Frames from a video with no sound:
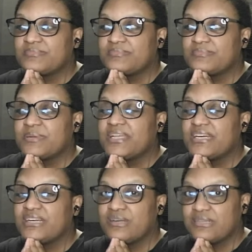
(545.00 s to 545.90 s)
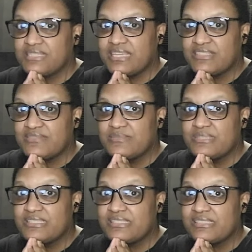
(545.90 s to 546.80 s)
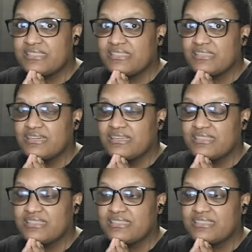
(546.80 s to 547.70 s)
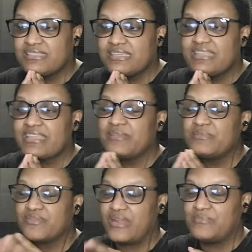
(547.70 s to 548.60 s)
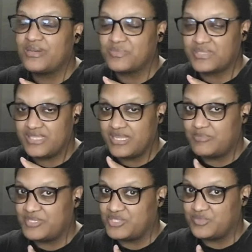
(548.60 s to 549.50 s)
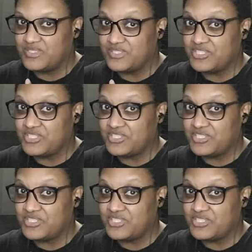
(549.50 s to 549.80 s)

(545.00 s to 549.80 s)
Payal got a text from his sister telling him the grandma was sick, but she wasn't.